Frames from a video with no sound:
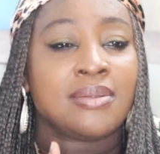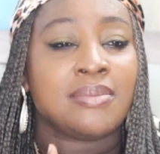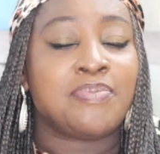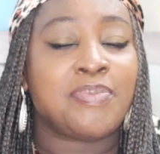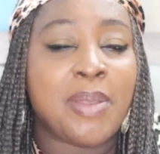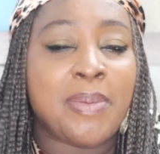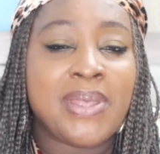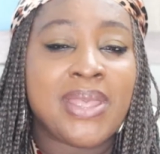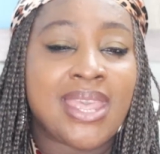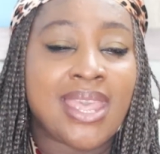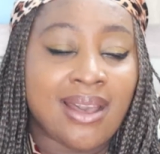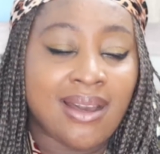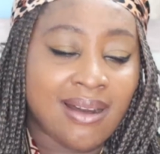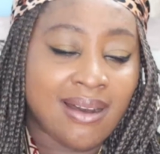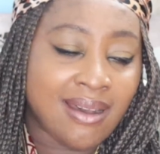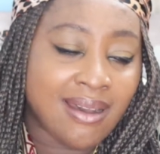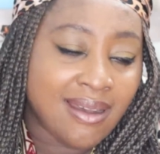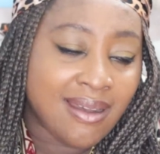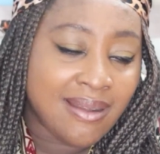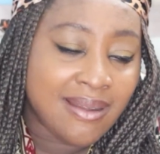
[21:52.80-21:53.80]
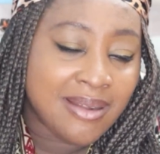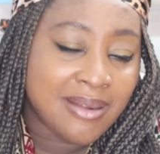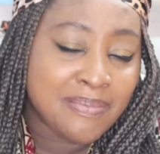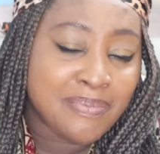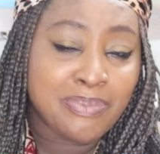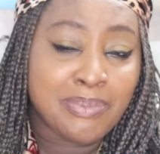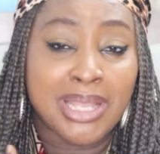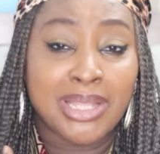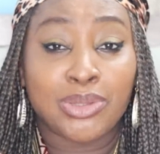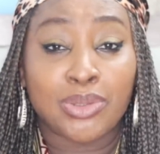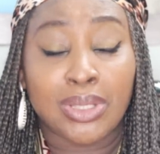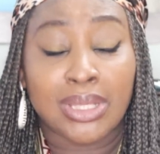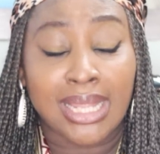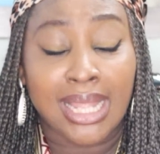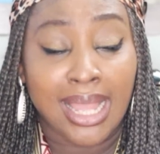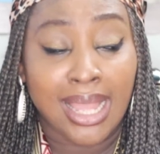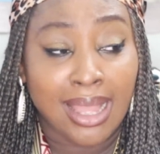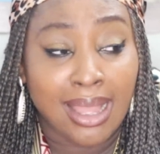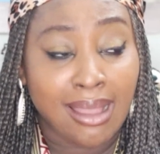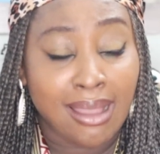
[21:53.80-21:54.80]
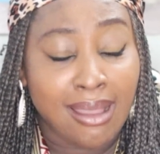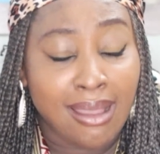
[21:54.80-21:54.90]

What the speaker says: Baby girl, my daughter.